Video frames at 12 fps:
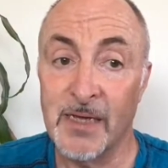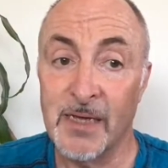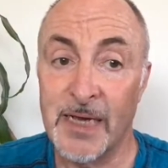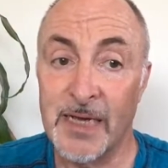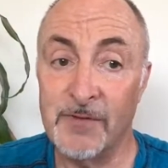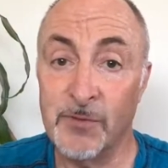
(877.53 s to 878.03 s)

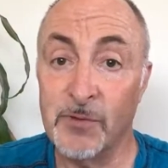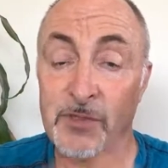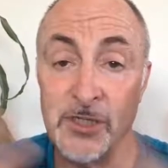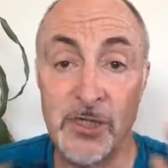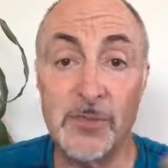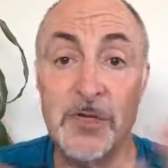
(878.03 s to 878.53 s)
And if you want to
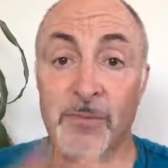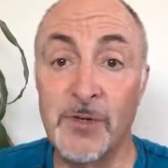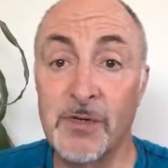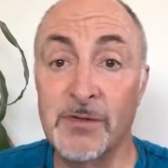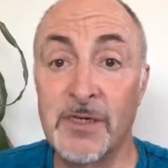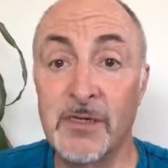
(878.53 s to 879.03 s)
share this with anybody
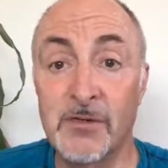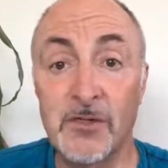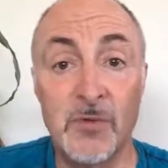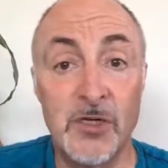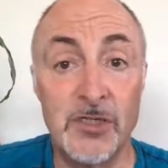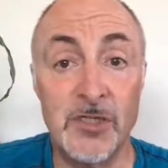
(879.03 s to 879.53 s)
you think should
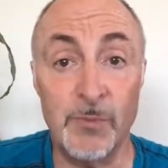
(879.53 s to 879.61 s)
watch this,